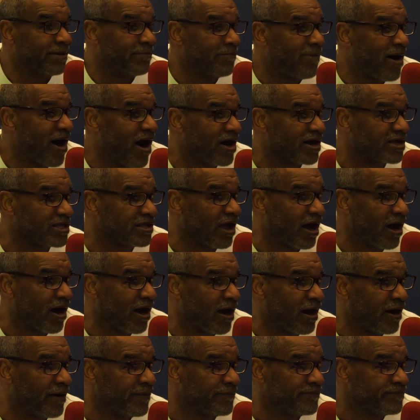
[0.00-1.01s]
to mock
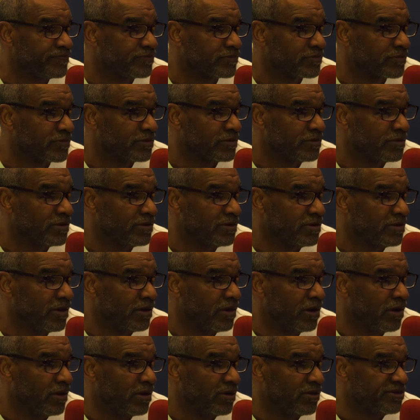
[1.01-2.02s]
y'all
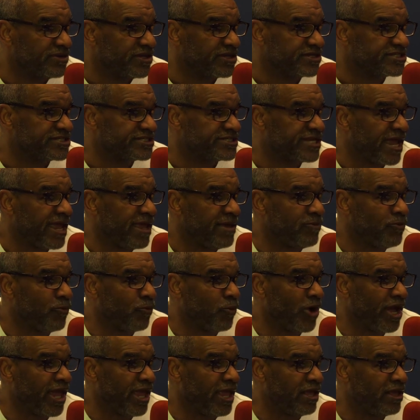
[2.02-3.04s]
the
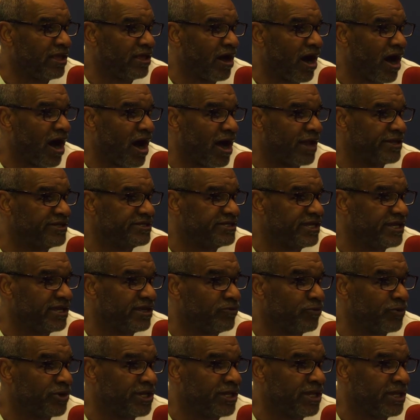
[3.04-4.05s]
same way God
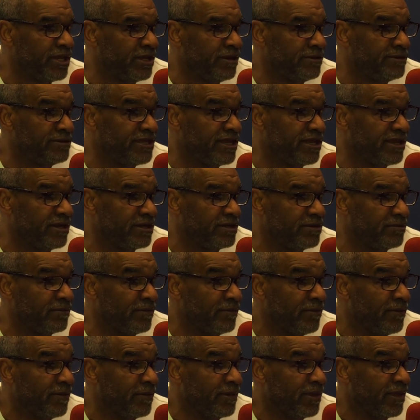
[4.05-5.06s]
did when he did
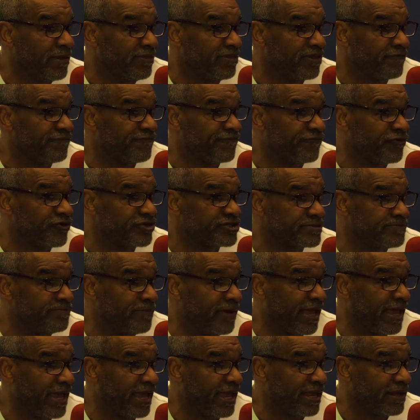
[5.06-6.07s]
the first
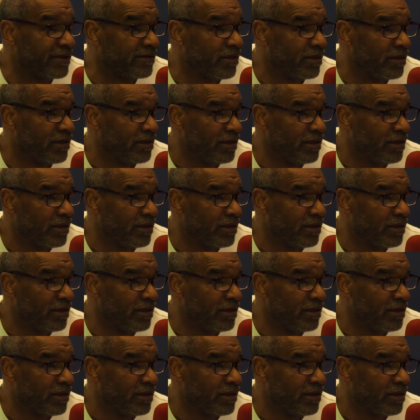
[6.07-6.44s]
man.